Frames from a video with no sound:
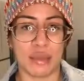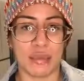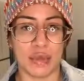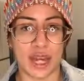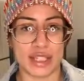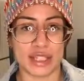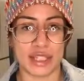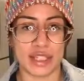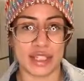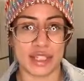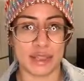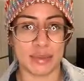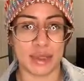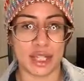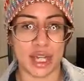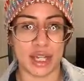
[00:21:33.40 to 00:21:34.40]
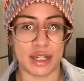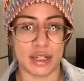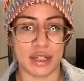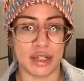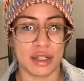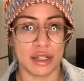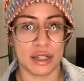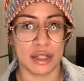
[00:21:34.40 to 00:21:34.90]
presence, but
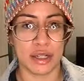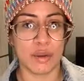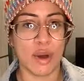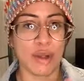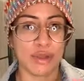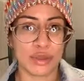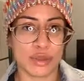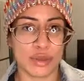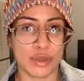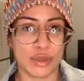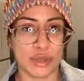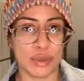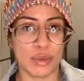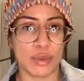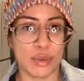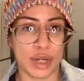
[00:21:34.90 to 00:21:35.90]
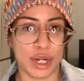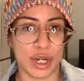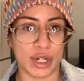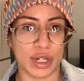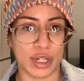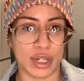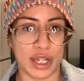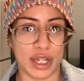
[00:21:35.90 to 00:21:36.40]
then you also do work